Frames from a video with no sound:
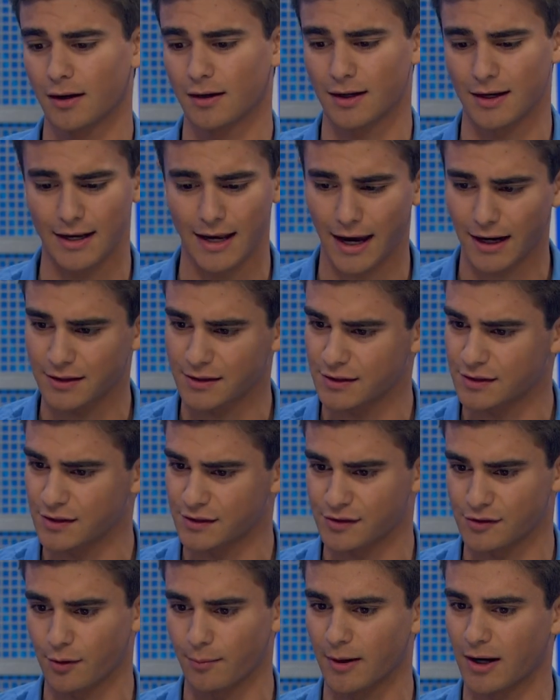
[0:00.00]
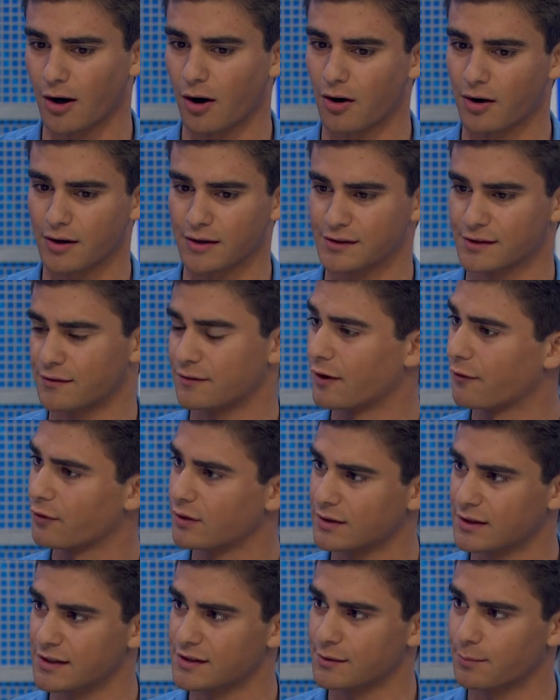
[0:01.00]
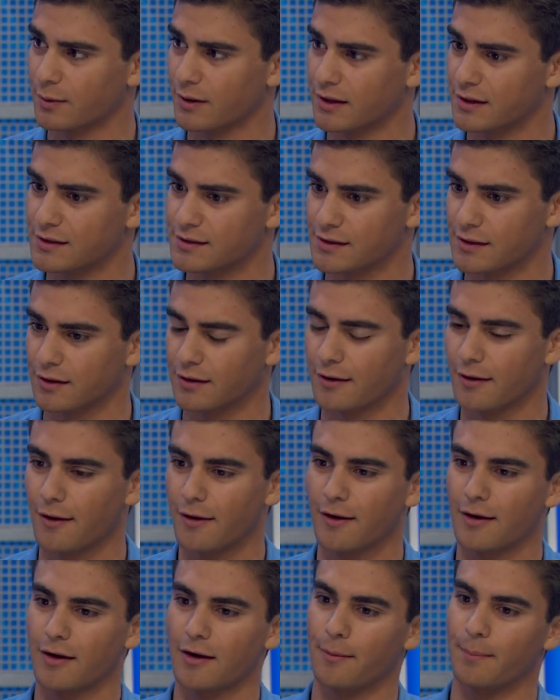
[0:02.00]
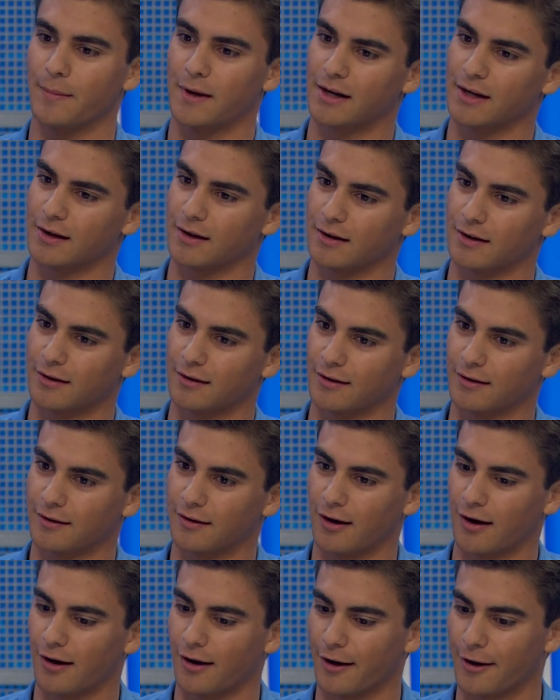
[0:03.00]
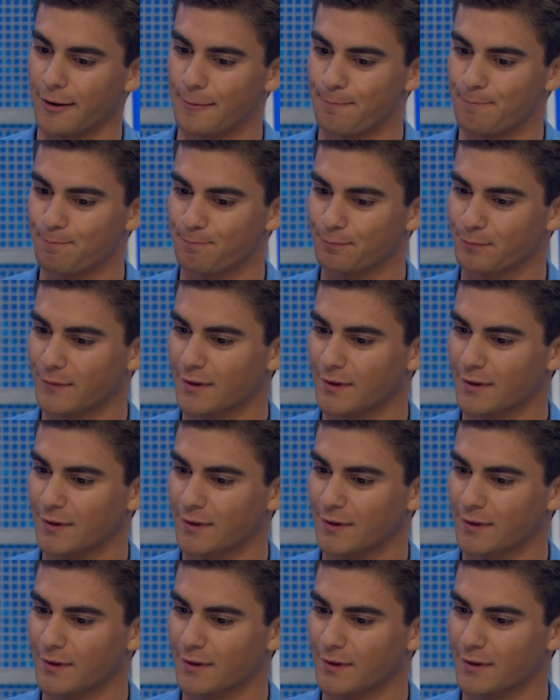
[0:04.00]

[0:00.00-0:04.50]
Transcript: connected to so many artists of different disciplines and meeting um,